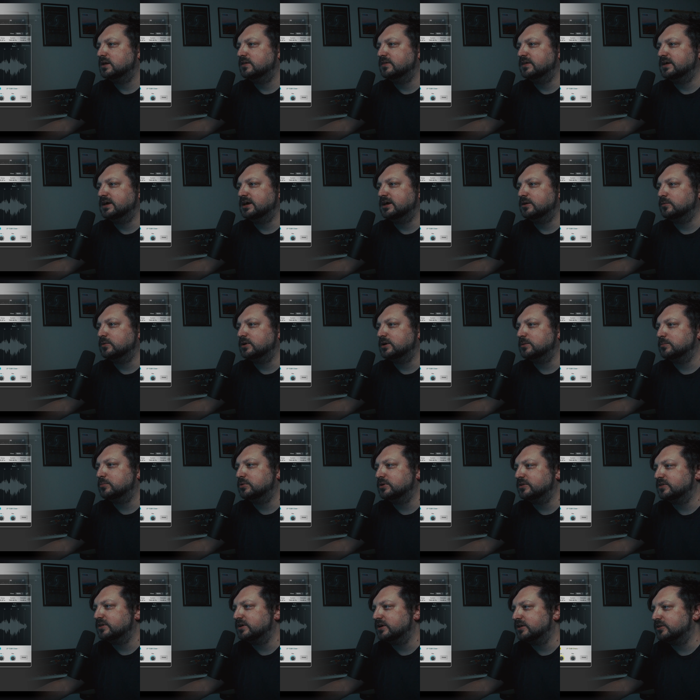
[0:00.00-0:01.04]
And we can
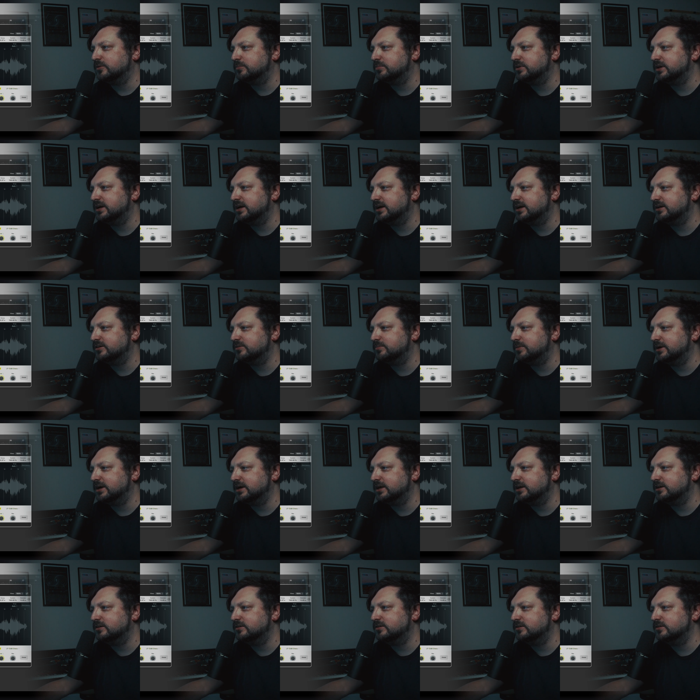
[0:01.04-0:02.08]
put the other playheads back
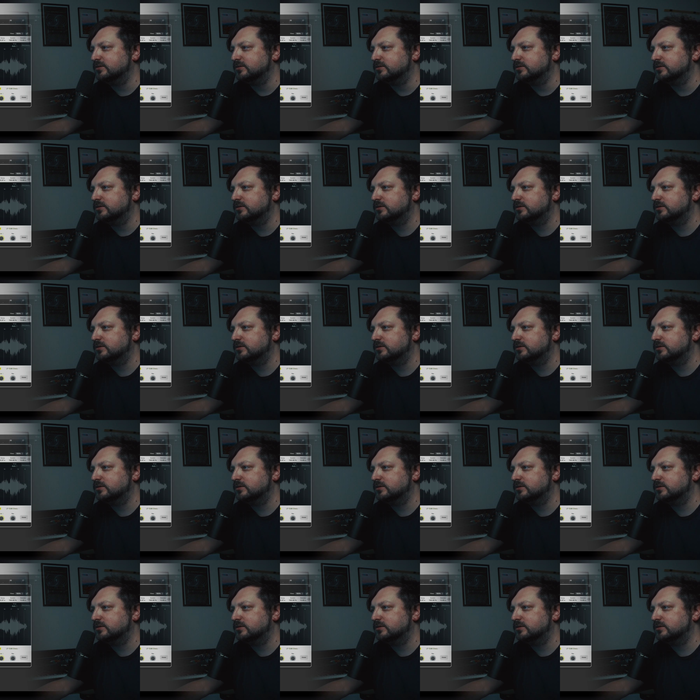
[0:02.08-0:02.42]
in too.